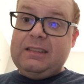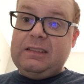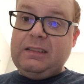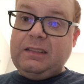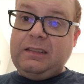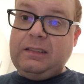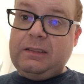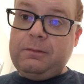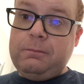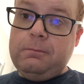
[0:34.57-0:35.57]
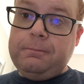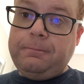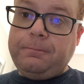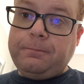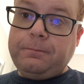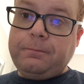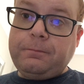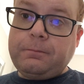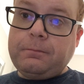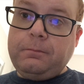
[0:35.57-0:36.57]

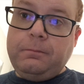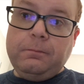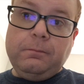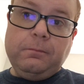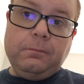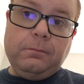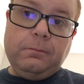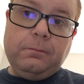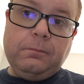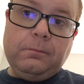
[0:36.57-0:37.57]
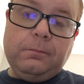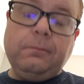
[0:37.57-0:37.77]
No one is speaking in this clip.